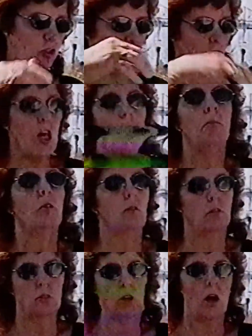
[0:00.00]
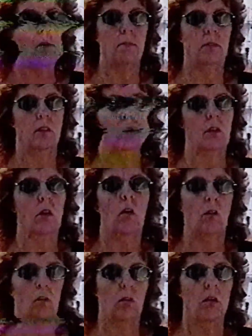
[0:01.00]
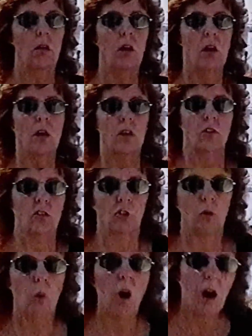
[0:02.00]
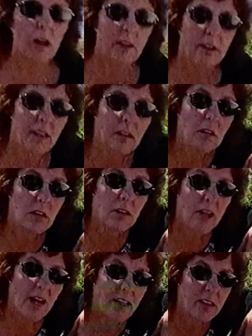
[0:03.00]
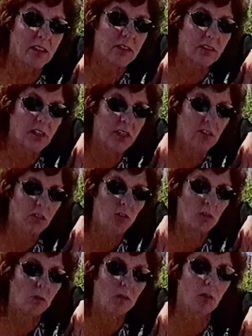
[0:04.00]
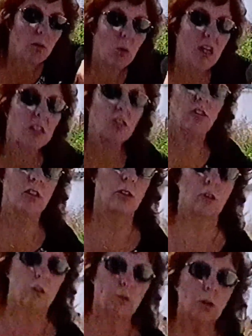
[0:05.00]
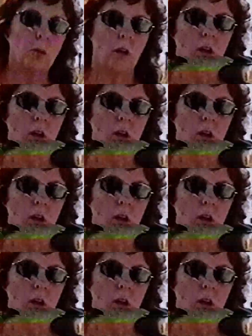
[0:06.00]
jumped on top of the car, squatted and looked like this into the windshield through